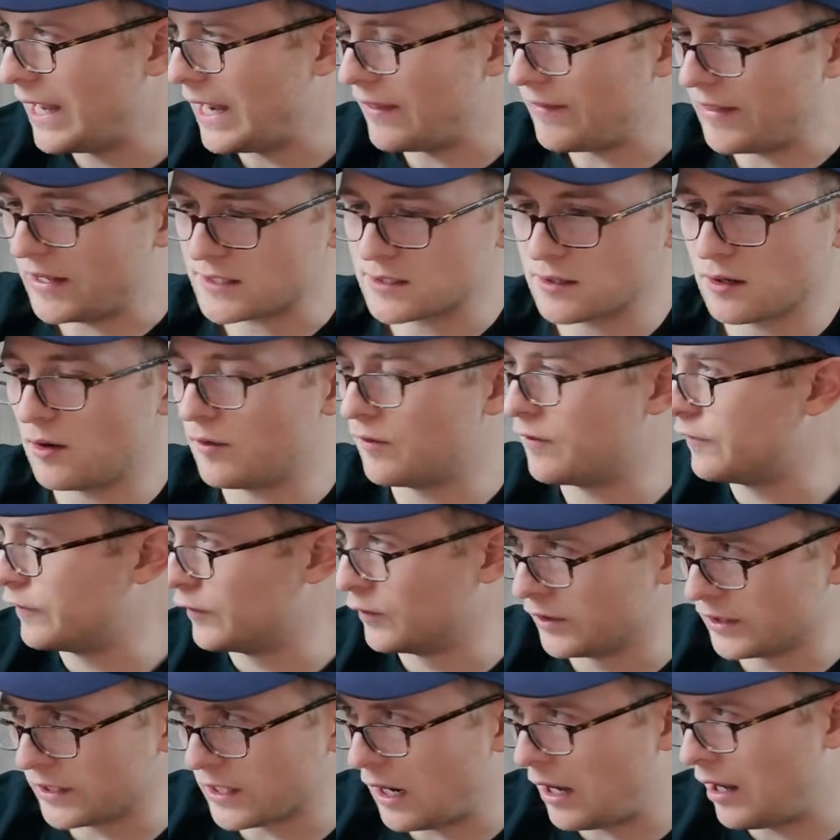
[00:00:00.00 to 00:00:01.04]
And that's all
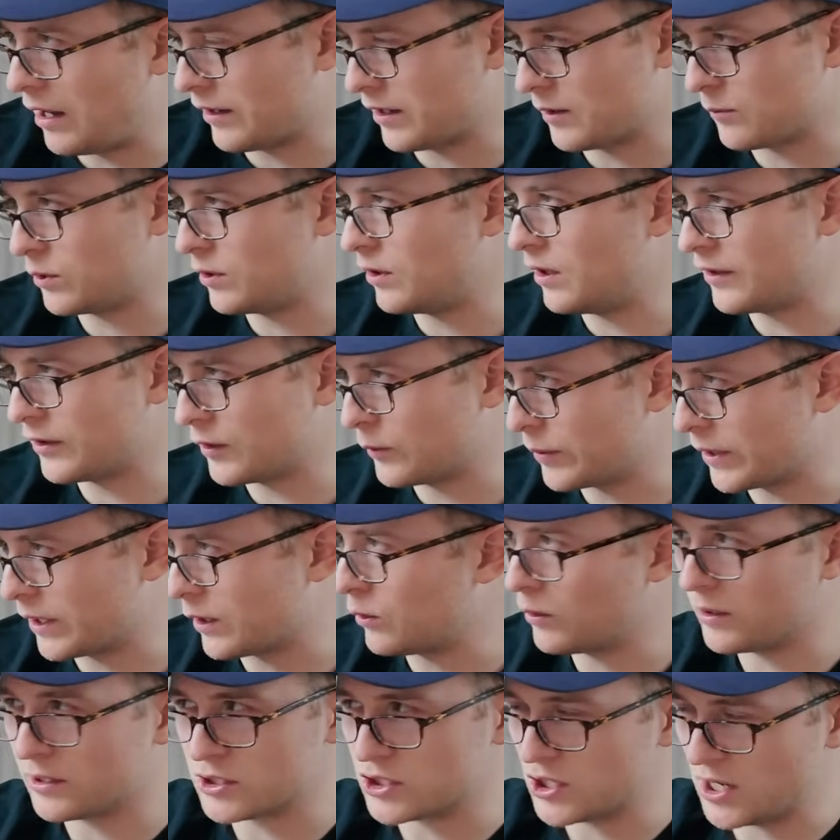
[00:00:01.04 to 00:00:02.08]
fully auditable on the
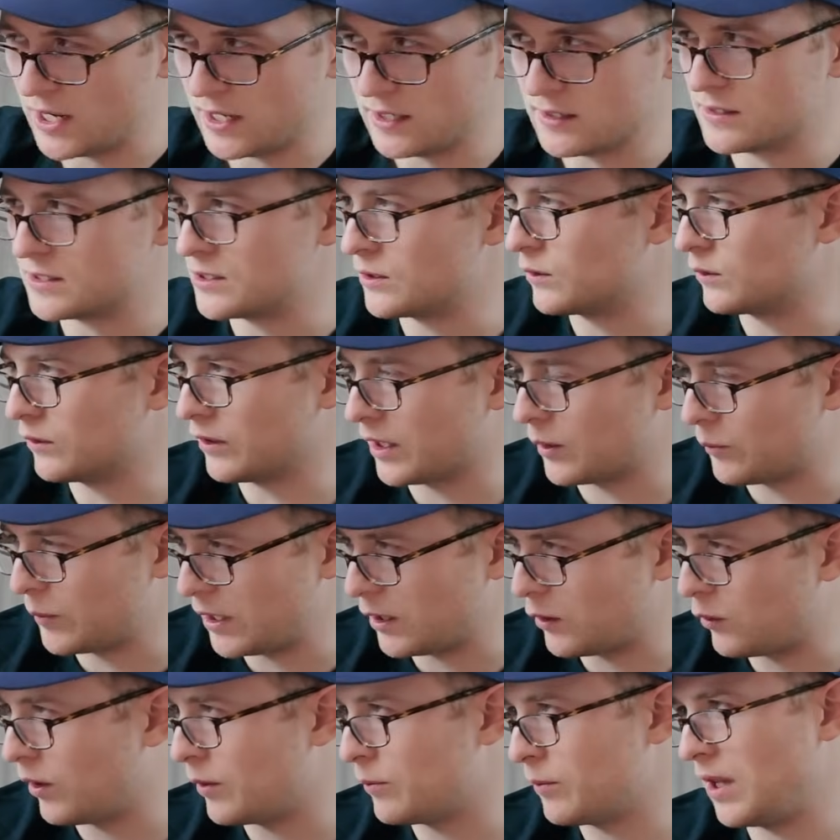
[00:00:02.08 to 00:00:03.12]
Bitcoin chain. So you look at
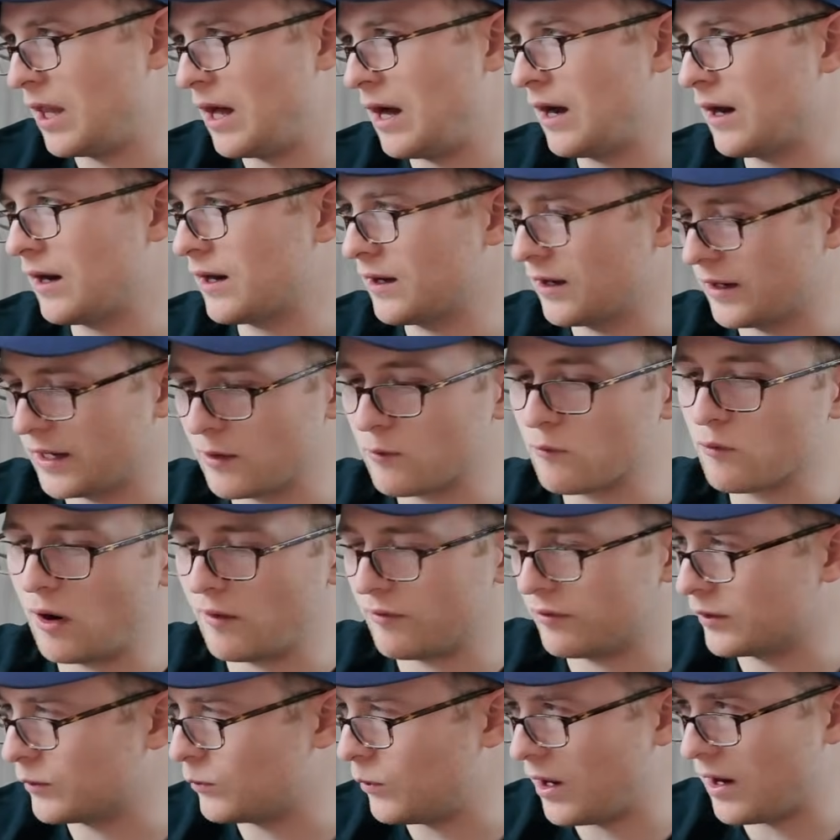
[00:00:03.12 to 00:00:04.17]
Bitcoin block, again,
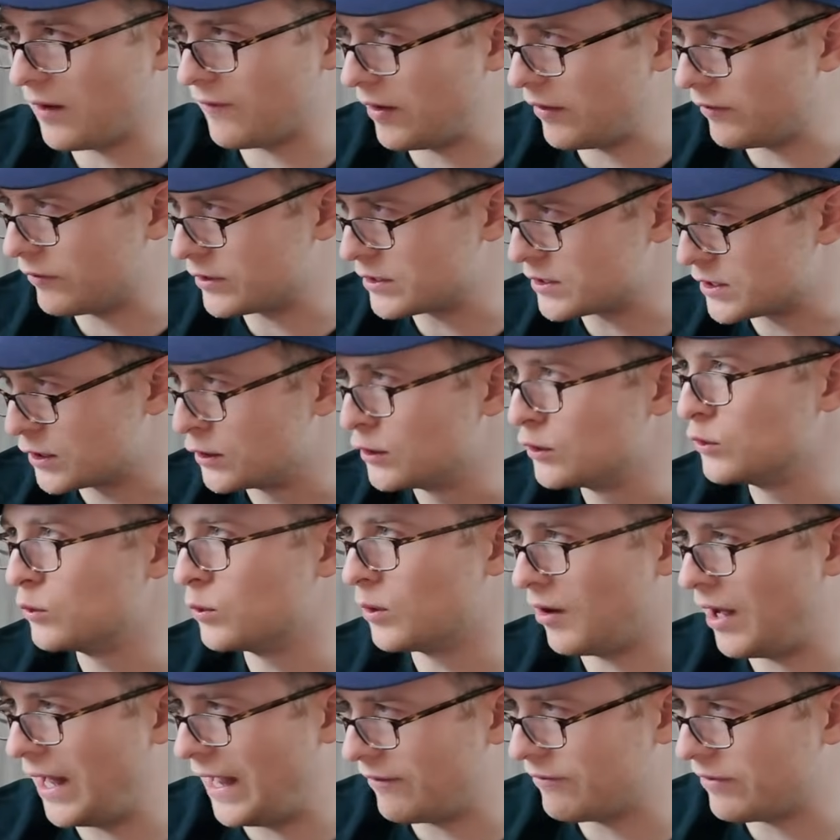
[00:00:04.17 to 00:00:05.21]
roughly one of every two
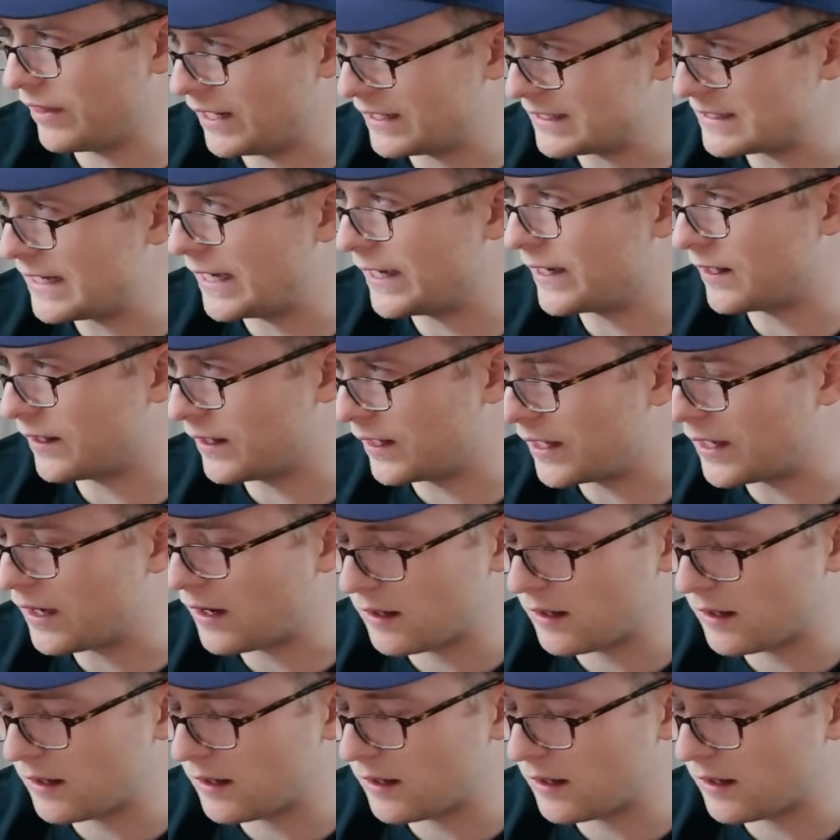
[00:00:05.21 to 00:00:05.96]
will have that data in